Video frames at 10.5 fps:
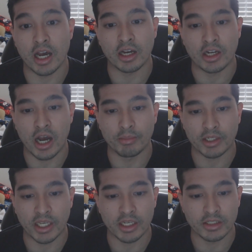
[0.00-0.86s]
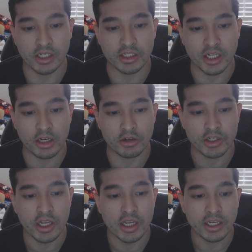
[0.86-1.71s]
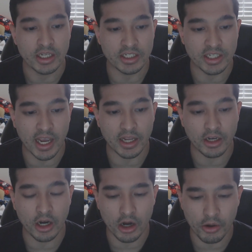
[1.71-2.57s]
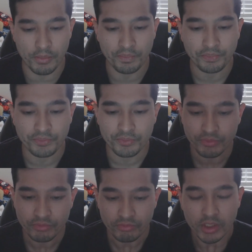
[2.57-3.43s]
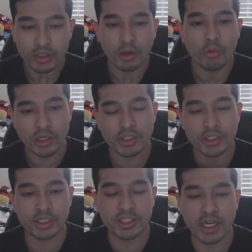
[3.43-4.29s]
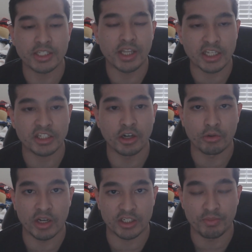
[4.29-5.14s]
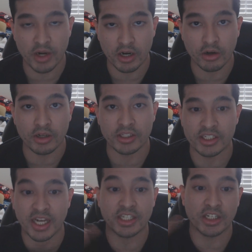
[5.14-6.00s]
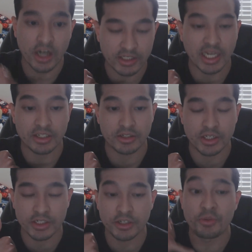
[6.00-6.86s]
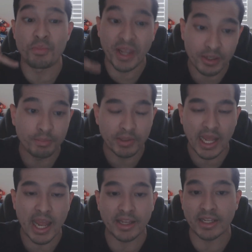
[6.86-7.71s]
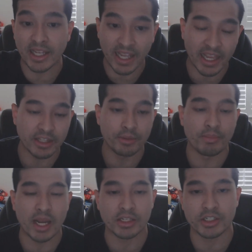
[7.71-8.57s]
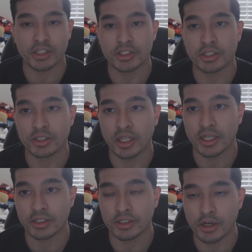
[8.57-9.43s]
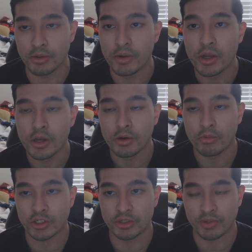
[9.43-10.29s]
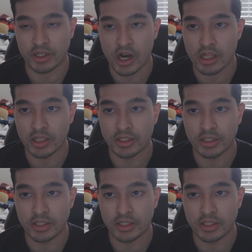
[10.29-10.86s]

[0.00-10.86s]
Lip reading: of complicated details, is that Winter decides not to arrest Meryl, decides to contact her sister, make a plan, and they end up managing to, like, whatchamacallit.